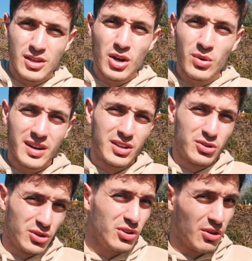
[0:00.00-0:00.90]
You know
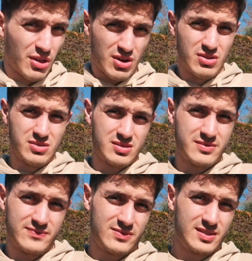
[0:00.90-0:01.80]
what you do know, though?
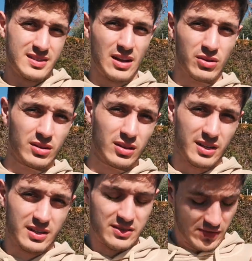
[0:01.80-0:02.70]
What? It's how
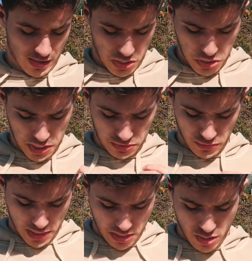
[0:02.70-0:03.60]
good looking this freaking pretty.
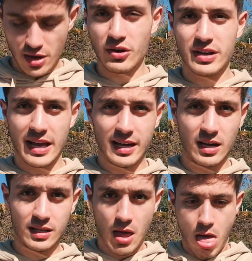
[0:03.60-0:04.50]
is Another
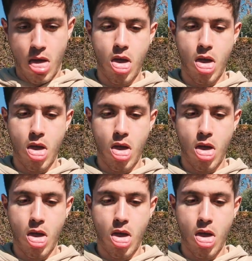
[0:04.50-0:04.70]
Day coffee.